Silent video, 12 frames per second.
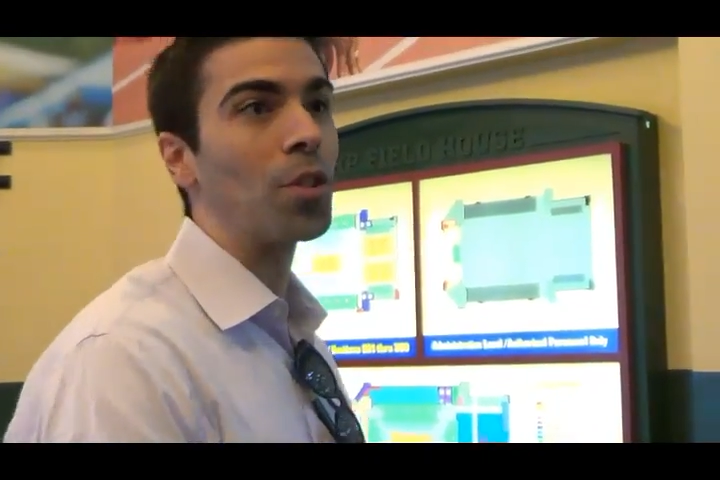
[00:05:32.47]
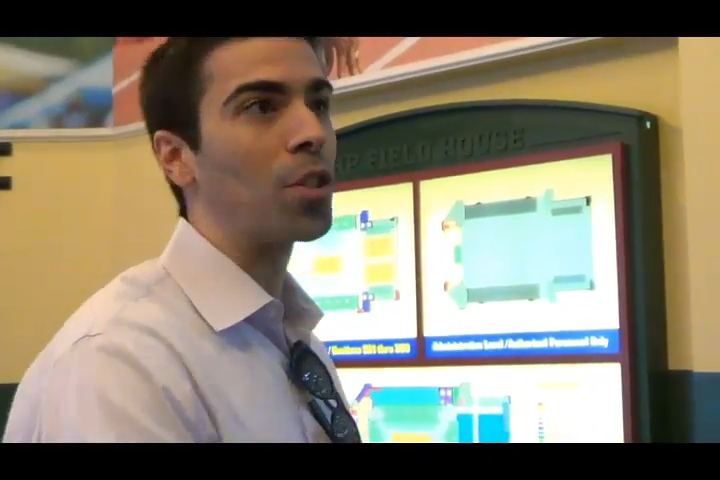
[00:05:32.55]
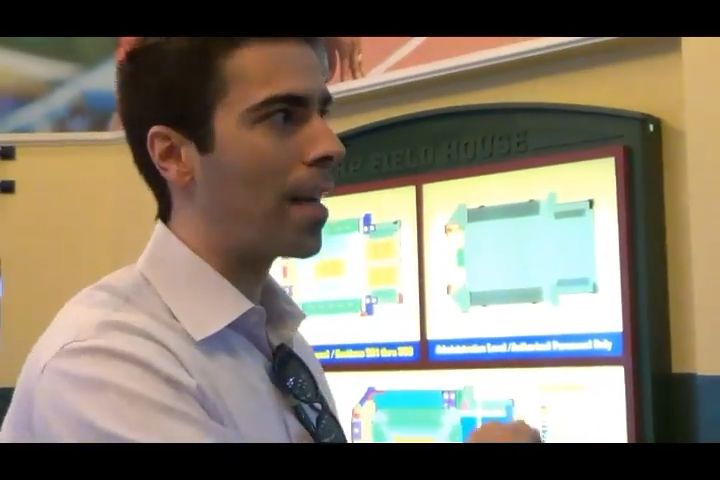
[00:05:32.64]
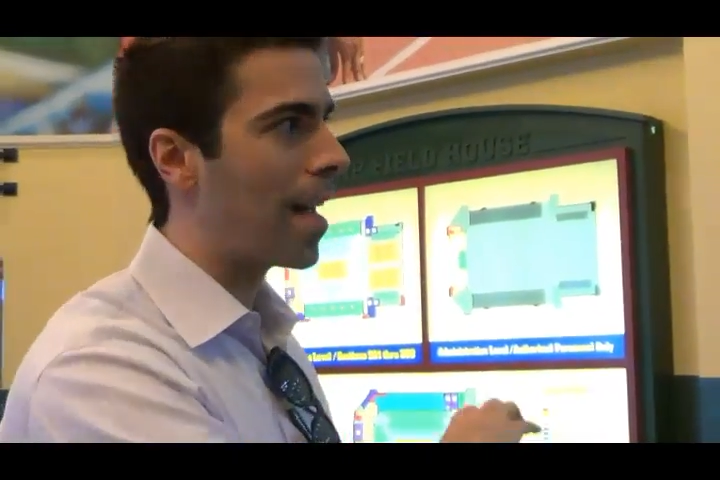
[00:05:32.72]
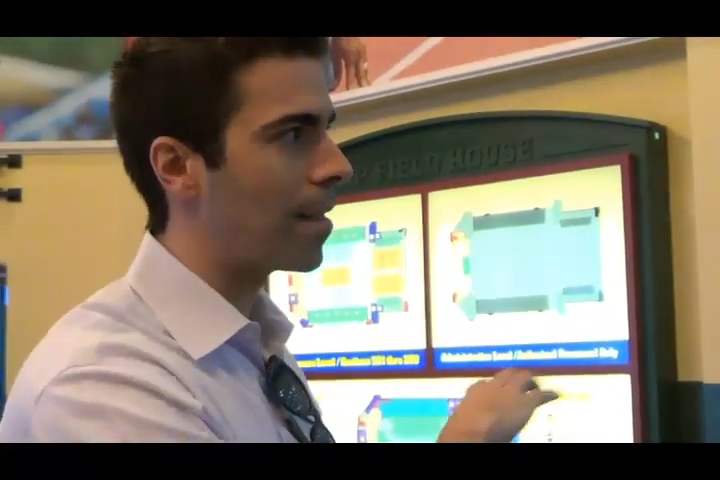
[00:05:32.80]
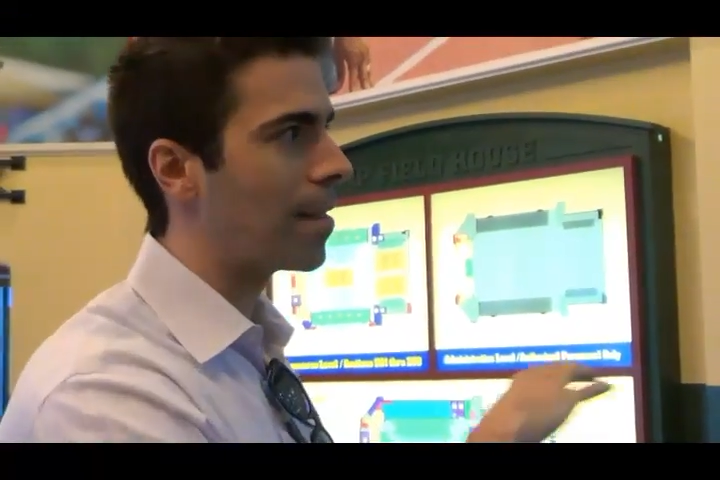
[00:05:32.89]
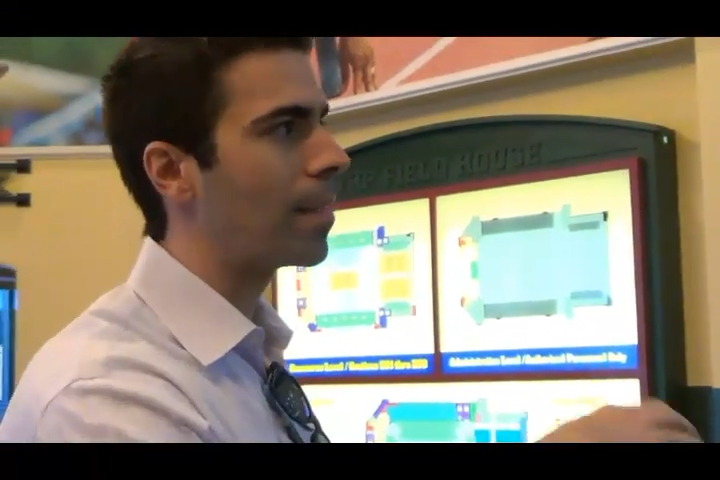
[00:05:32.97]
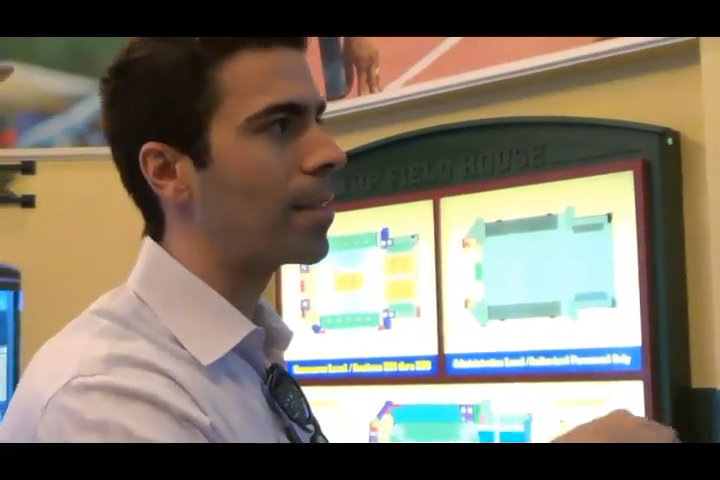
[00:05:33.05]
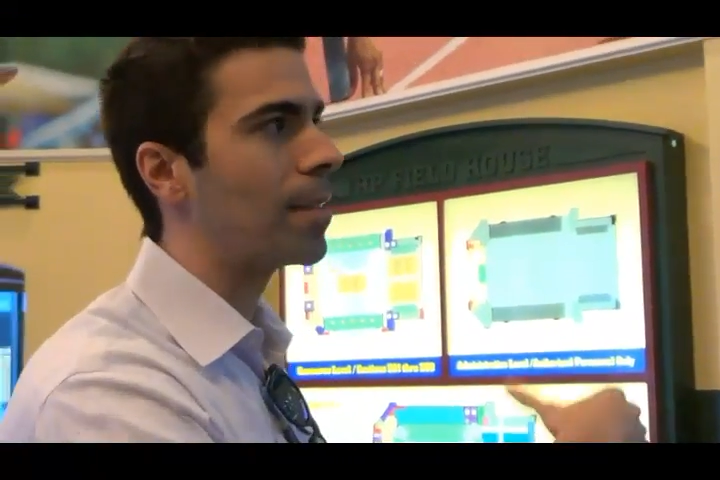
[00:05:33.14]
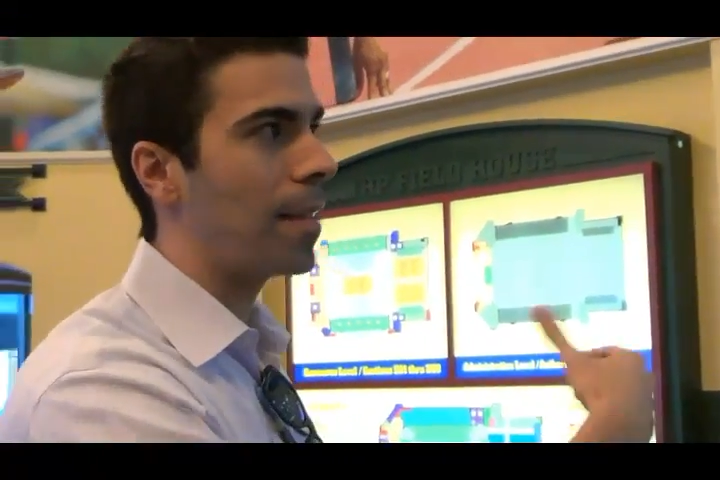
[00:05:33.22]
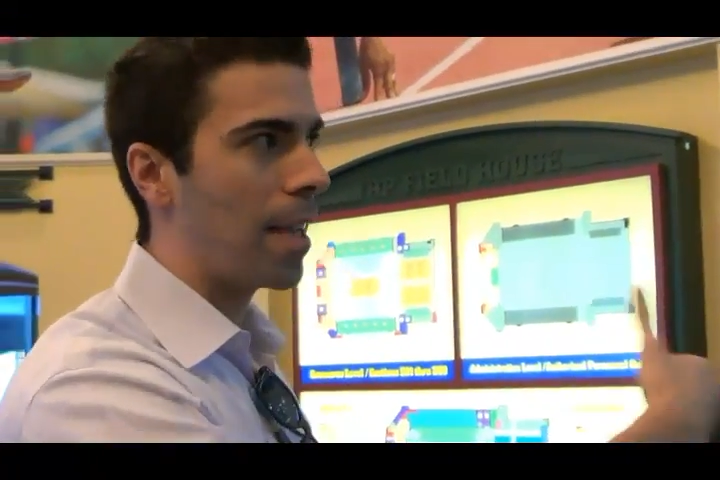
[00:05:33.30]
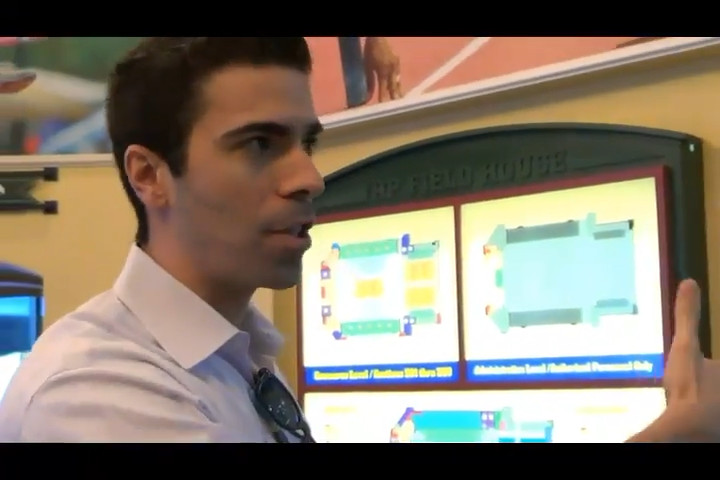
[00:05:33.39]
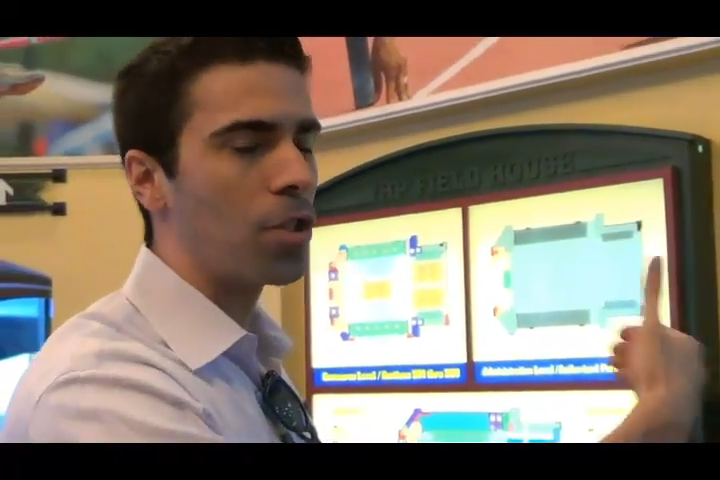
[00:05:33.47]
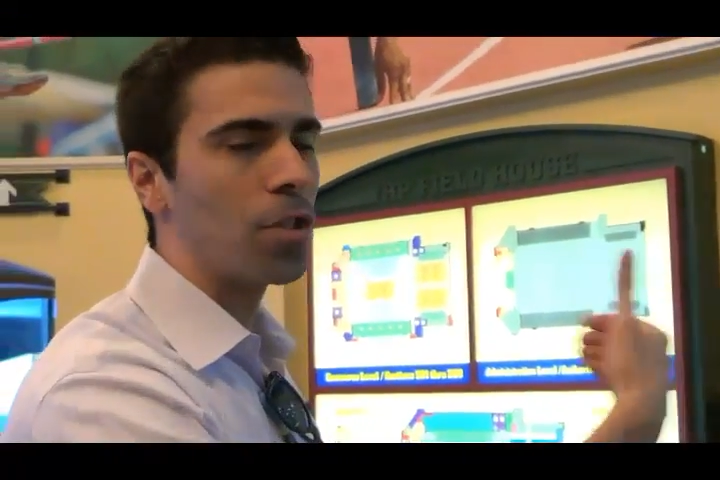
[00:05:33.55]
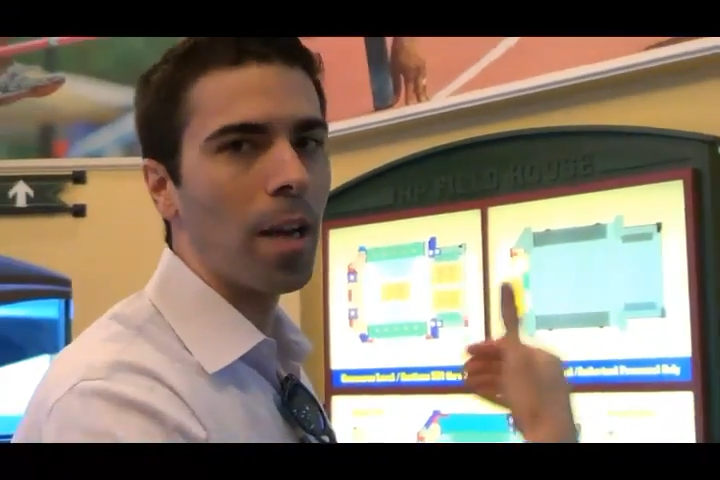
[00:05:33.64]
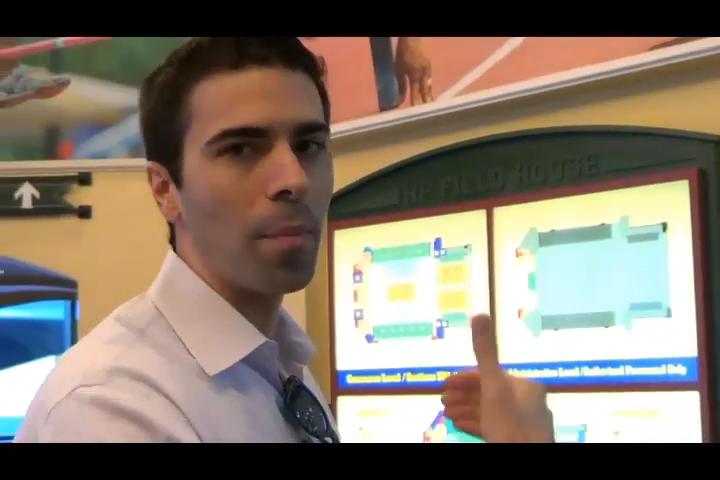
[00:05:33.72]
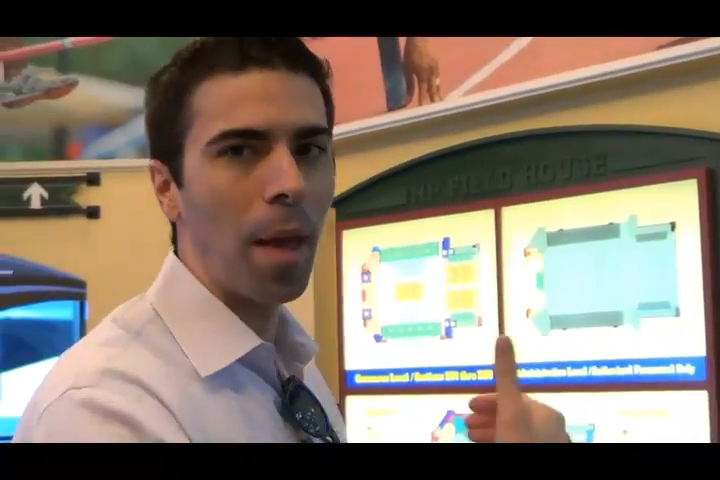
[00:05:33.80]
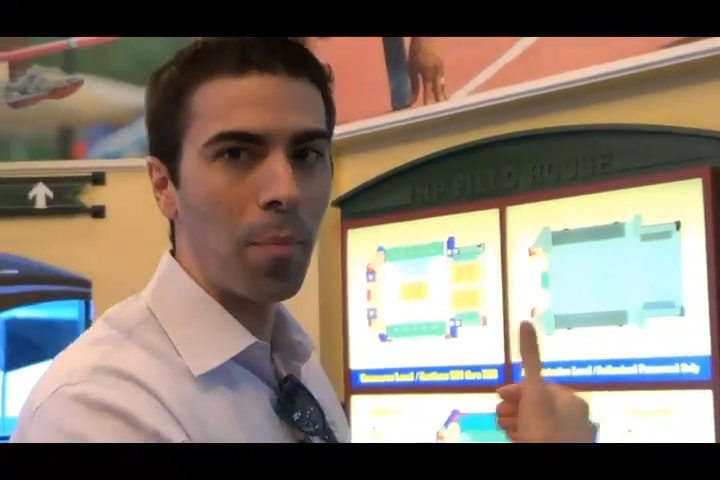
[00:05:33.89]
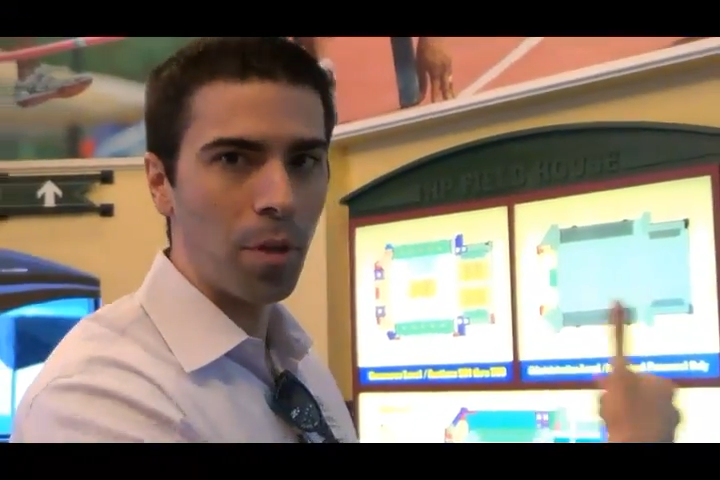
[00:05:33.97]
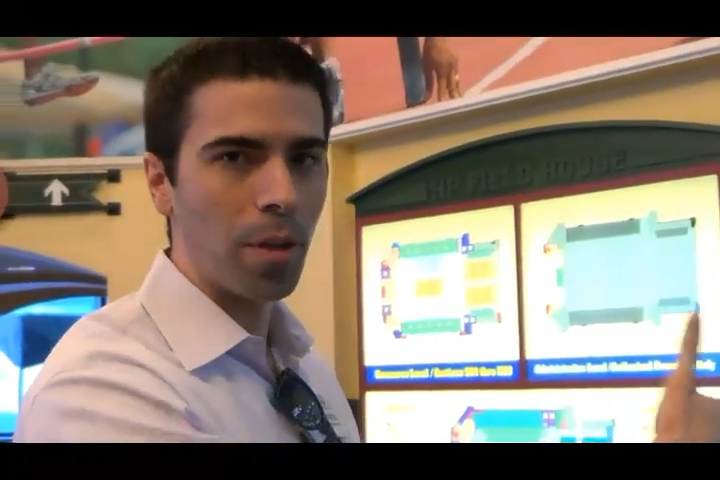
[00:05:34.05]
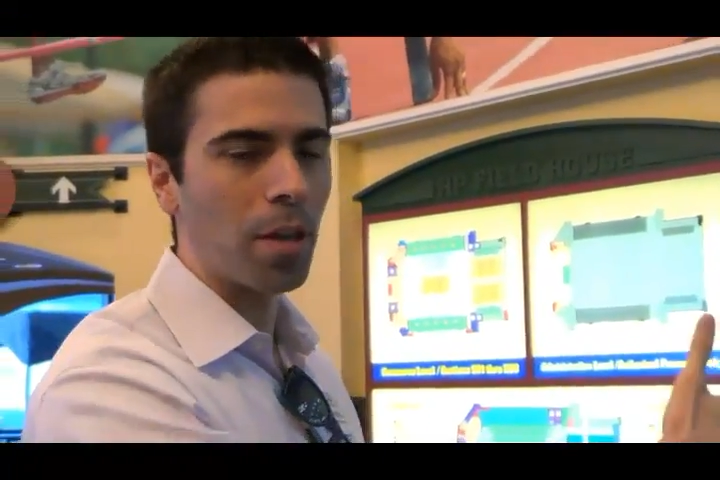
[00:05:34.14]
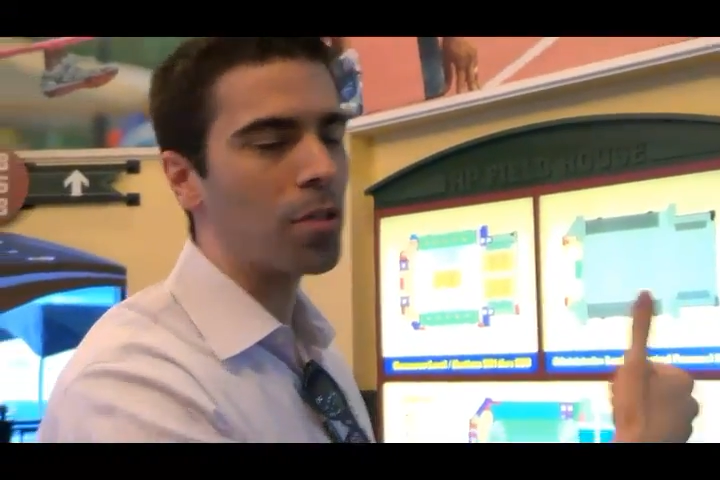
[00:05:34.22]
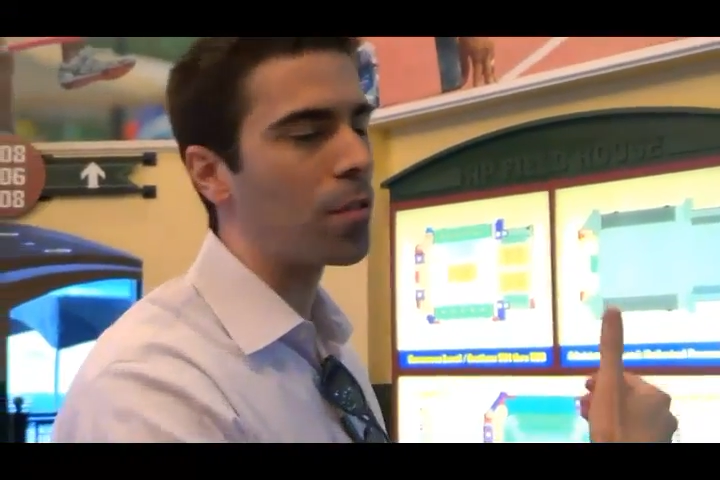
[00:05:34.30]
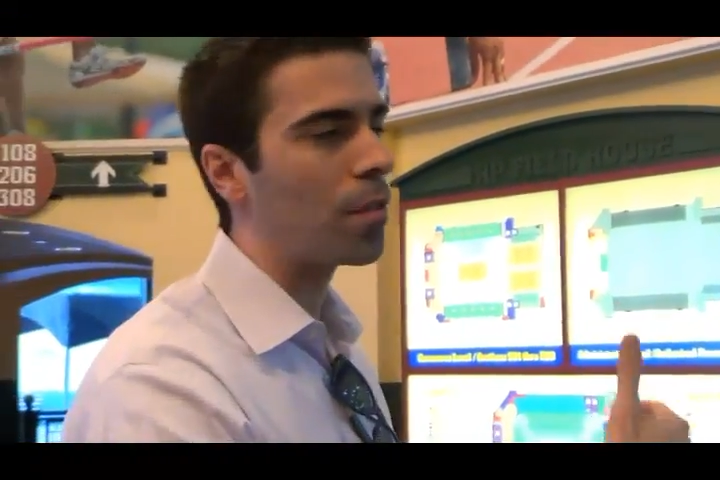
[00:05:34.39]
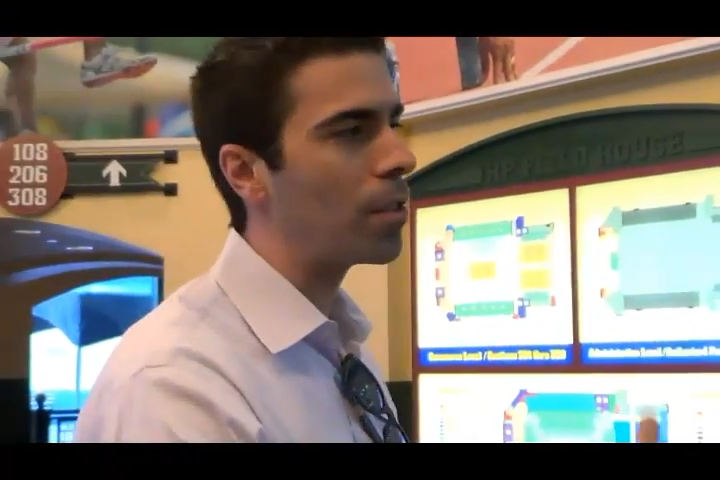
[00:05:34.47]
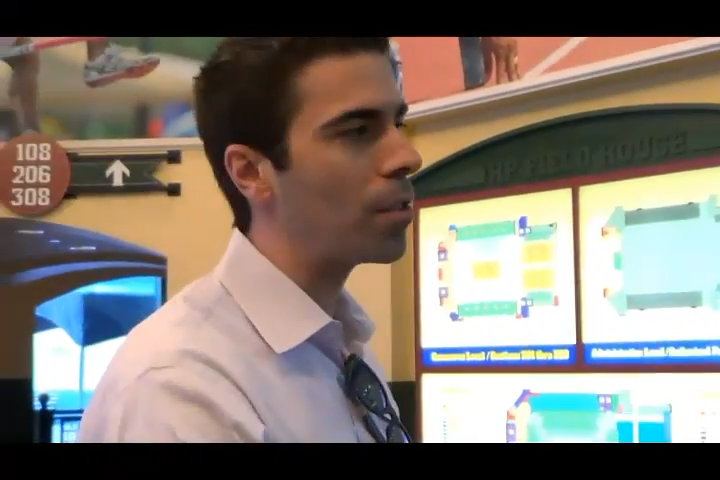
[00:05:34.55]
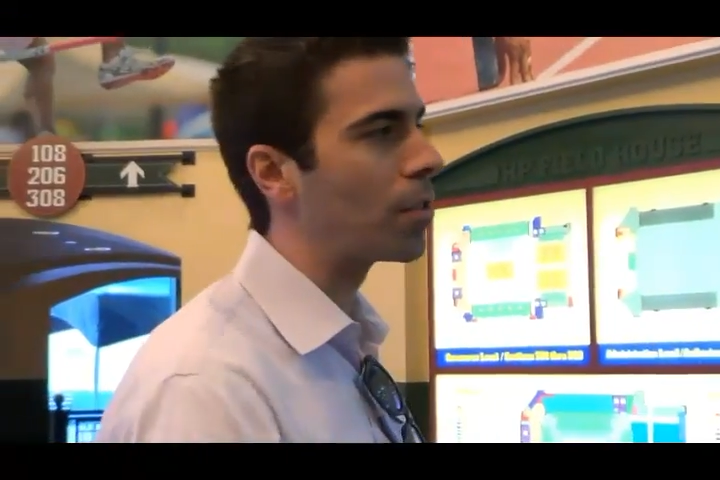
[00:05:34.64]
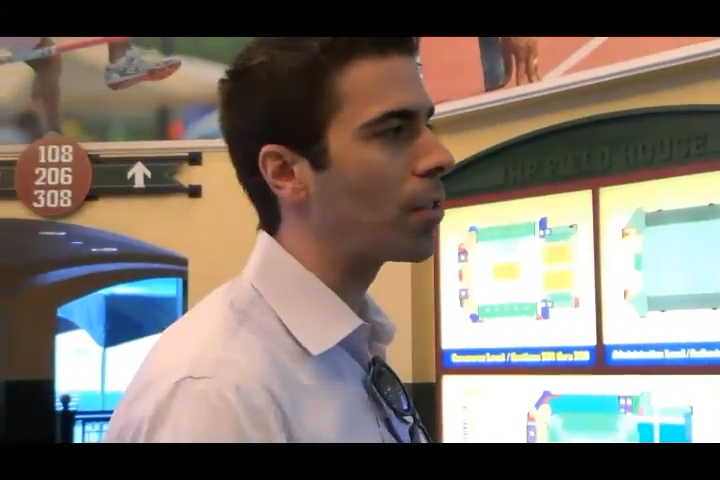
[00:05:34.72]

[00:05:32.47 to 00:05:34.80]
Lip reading: which kind of has that stage set up, that production feel.